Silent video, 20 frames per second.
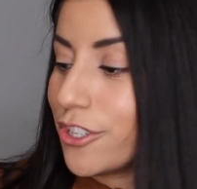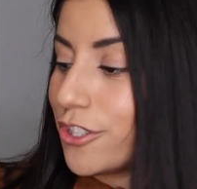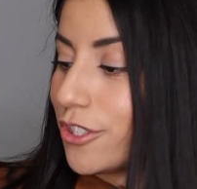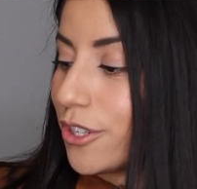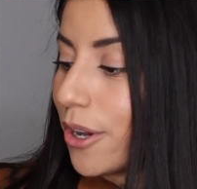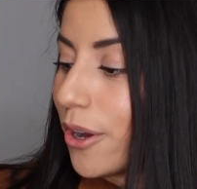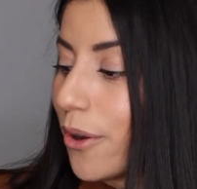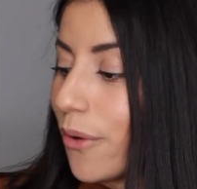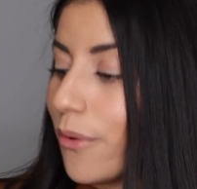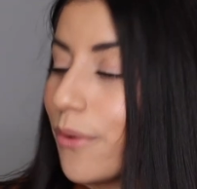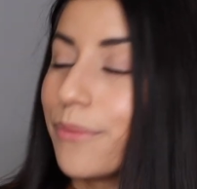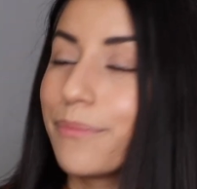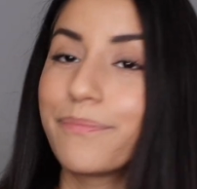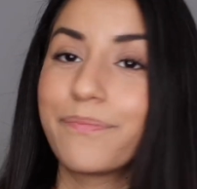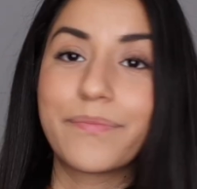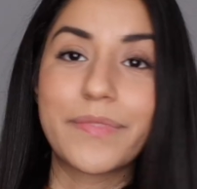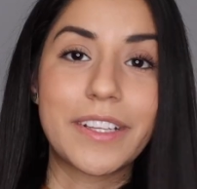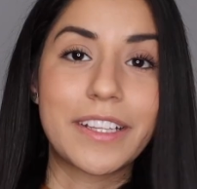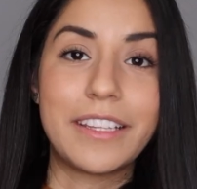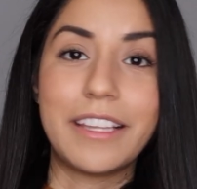So
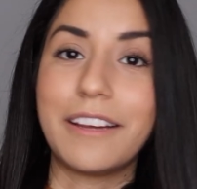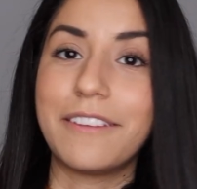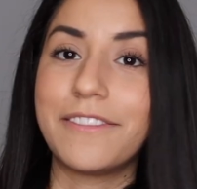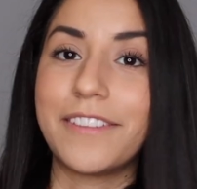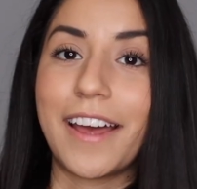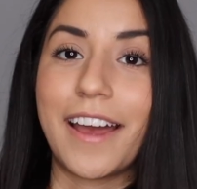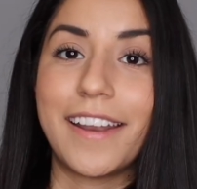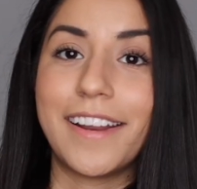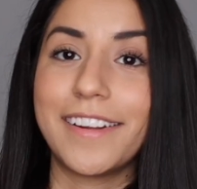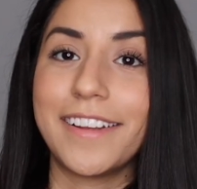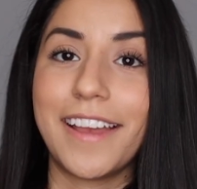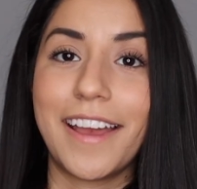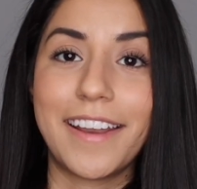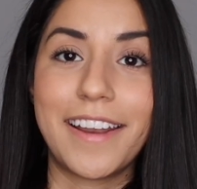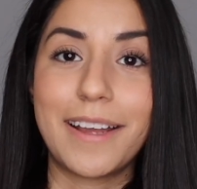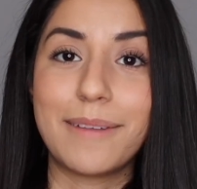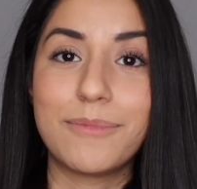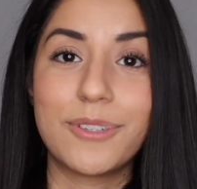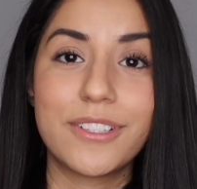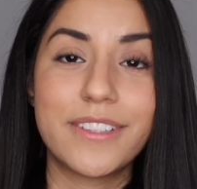love that.
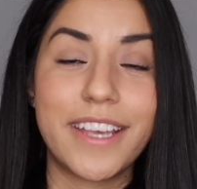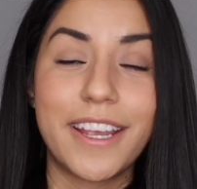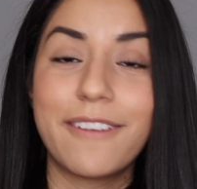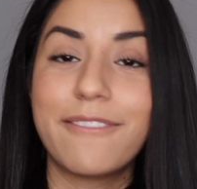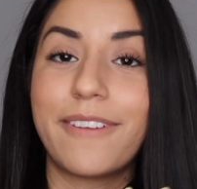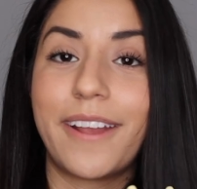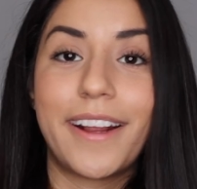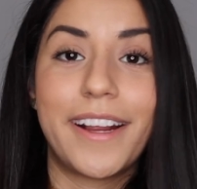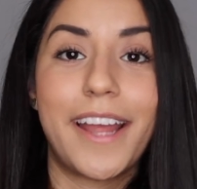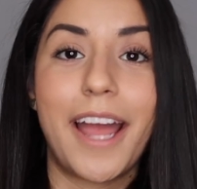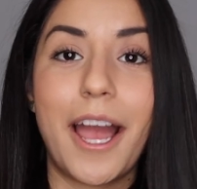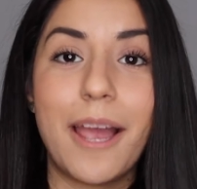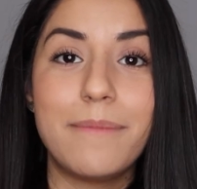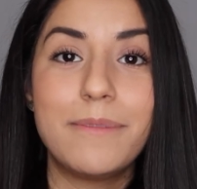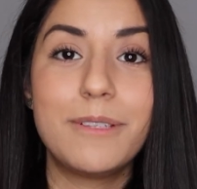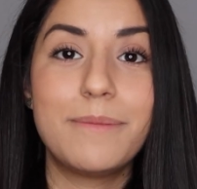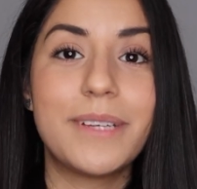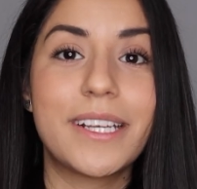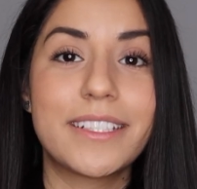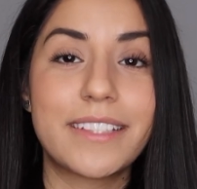Again, I'm just like very
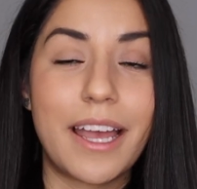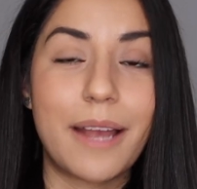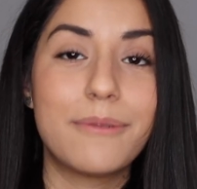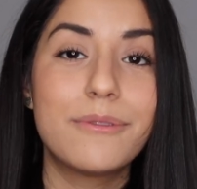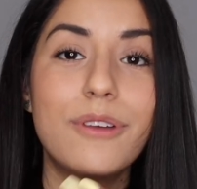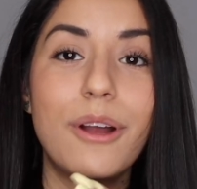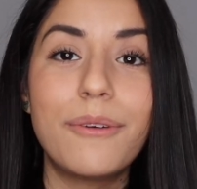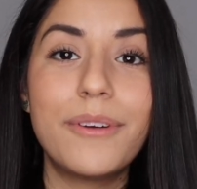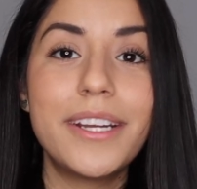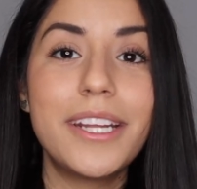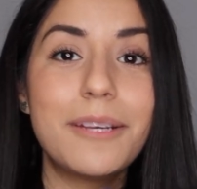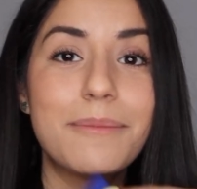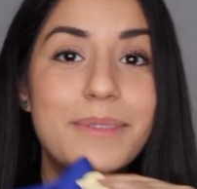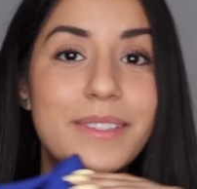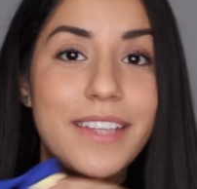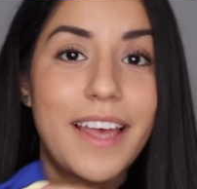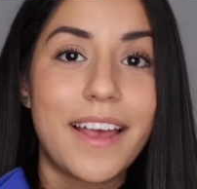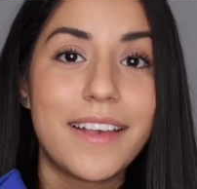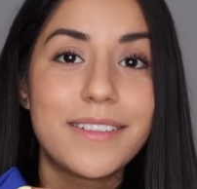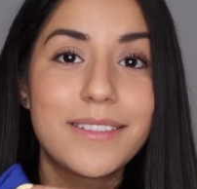hyped because I was already
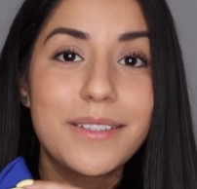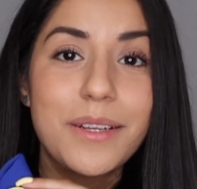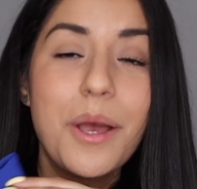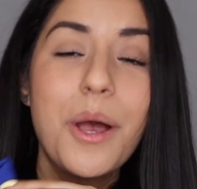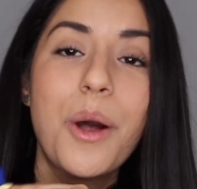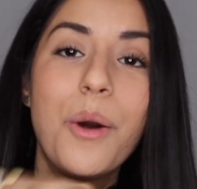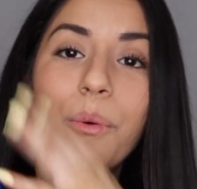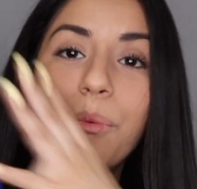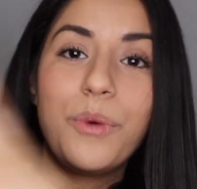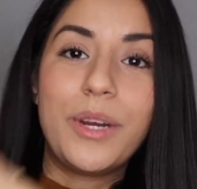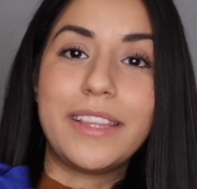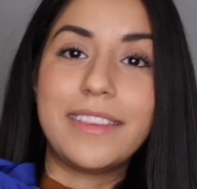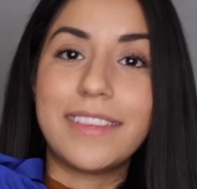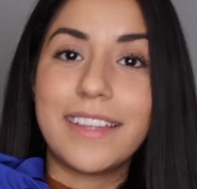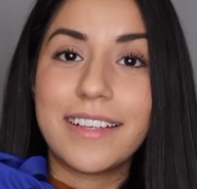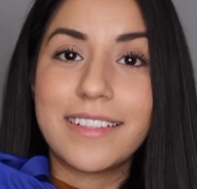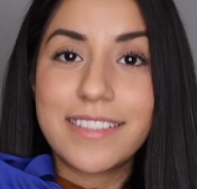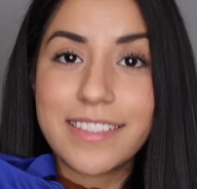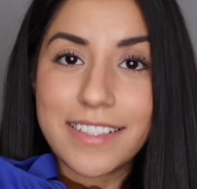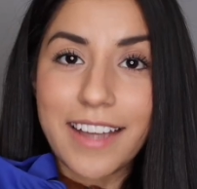obsessed with
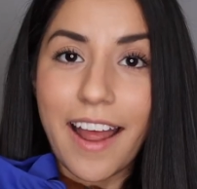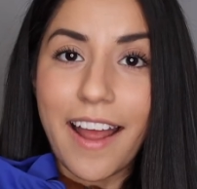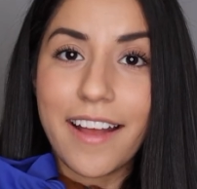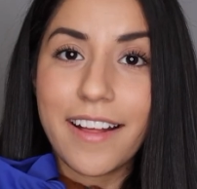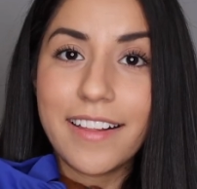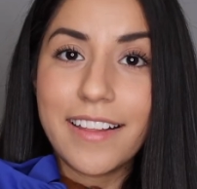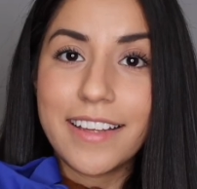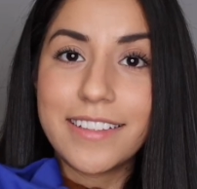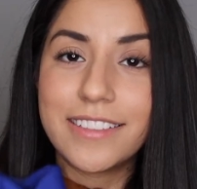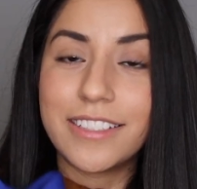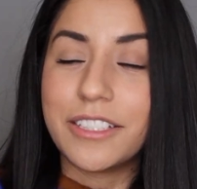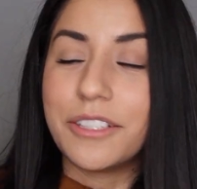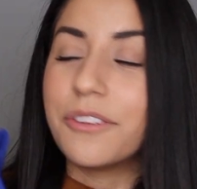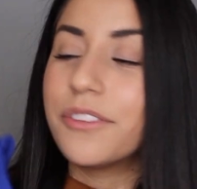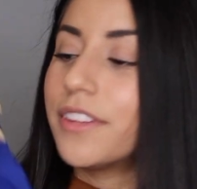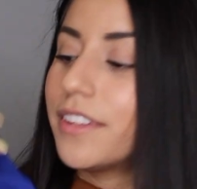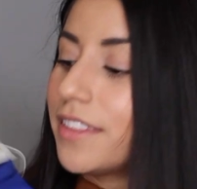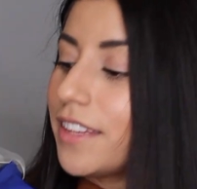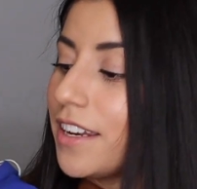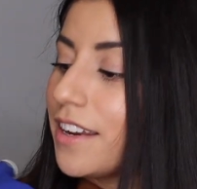this style, and to
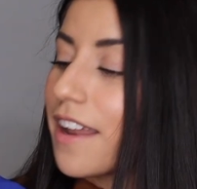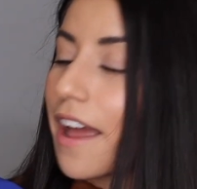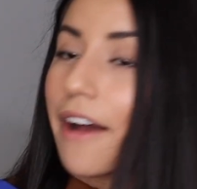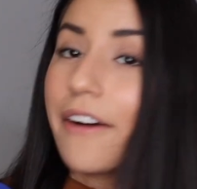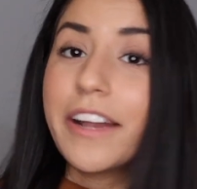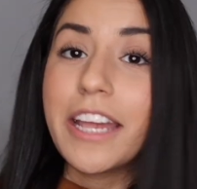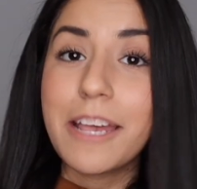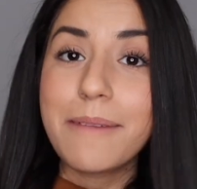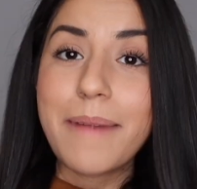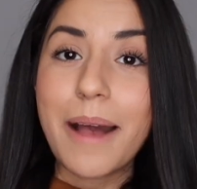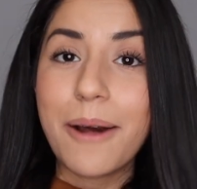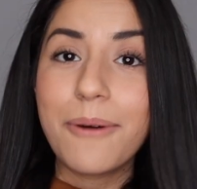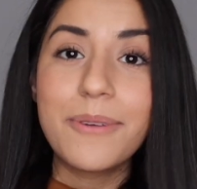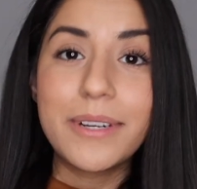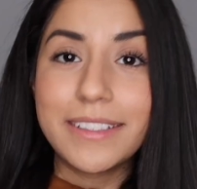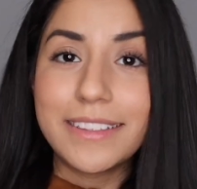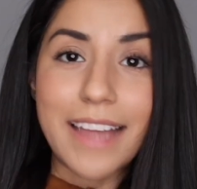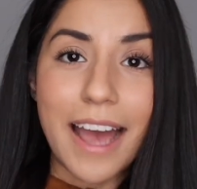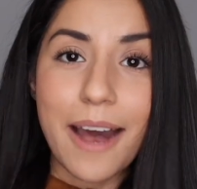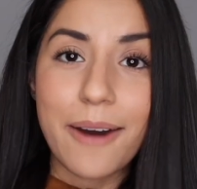know that they now came out
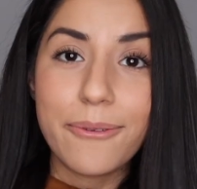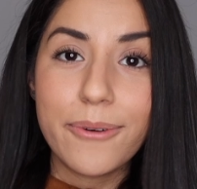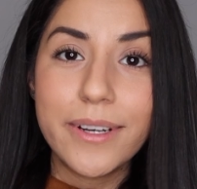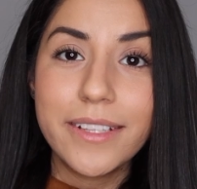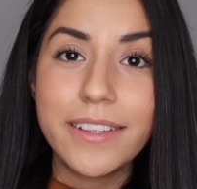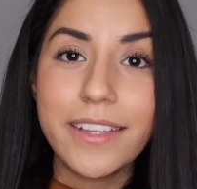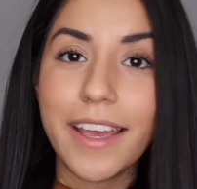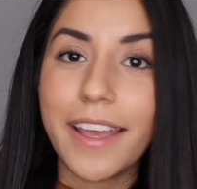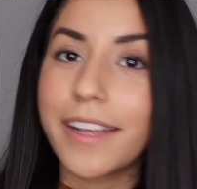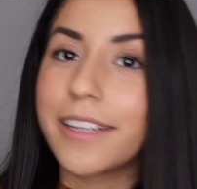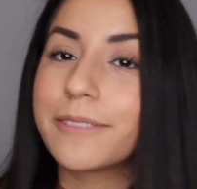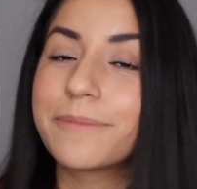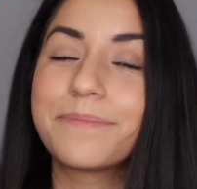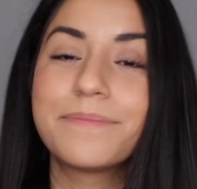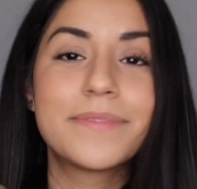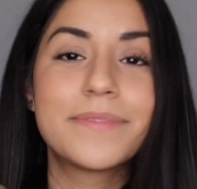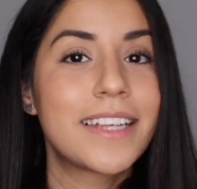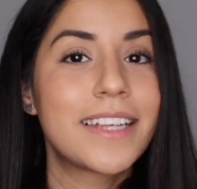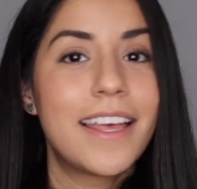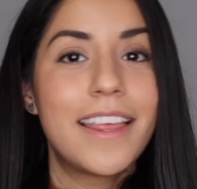with that one, like
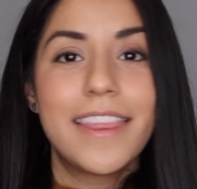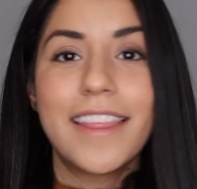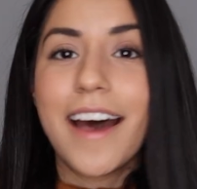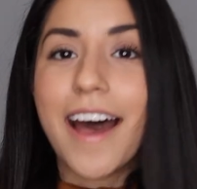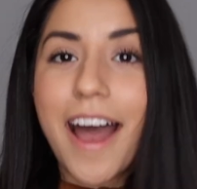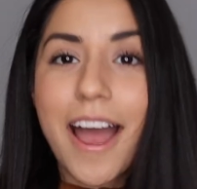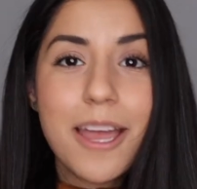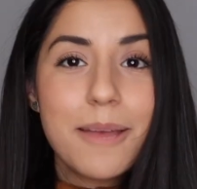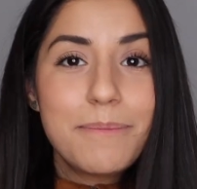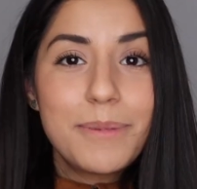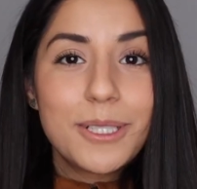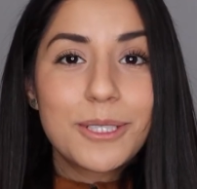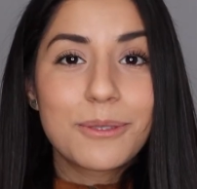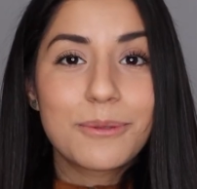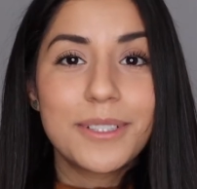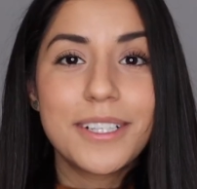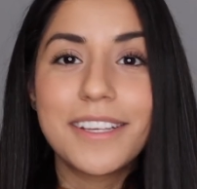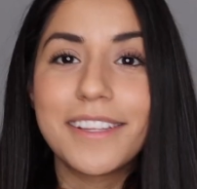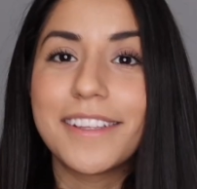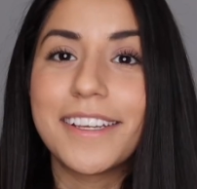the hype
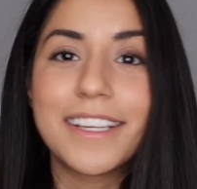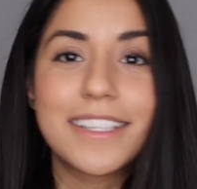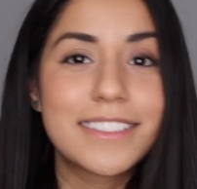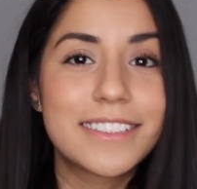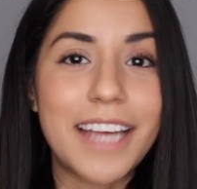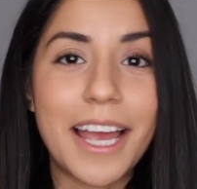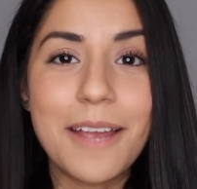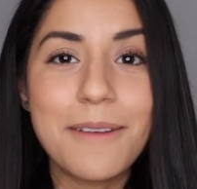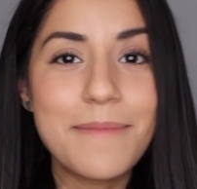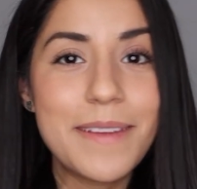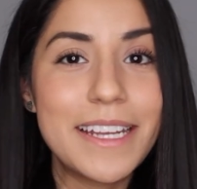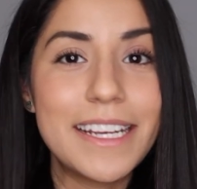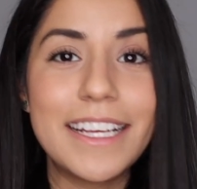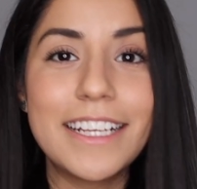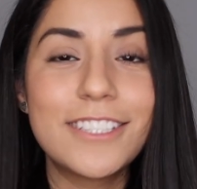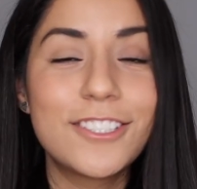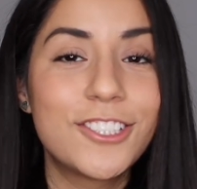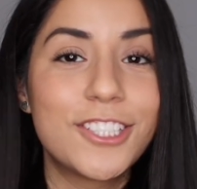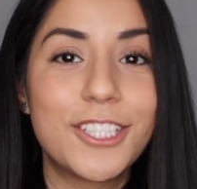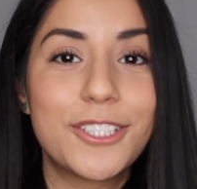is real, the excitement
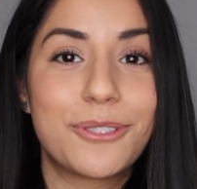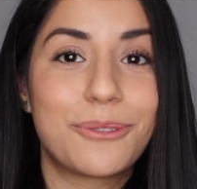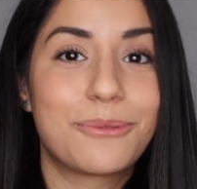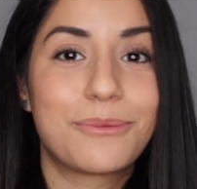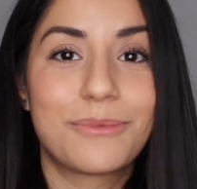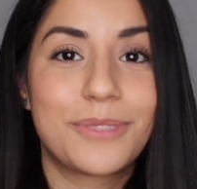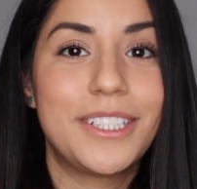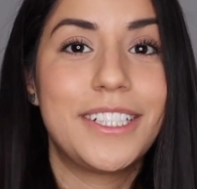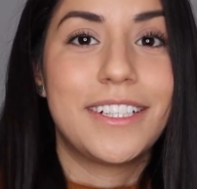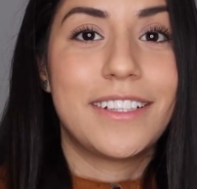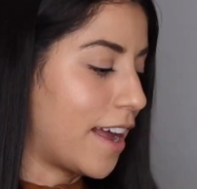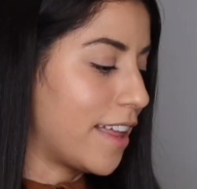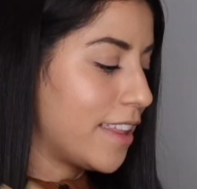is just real.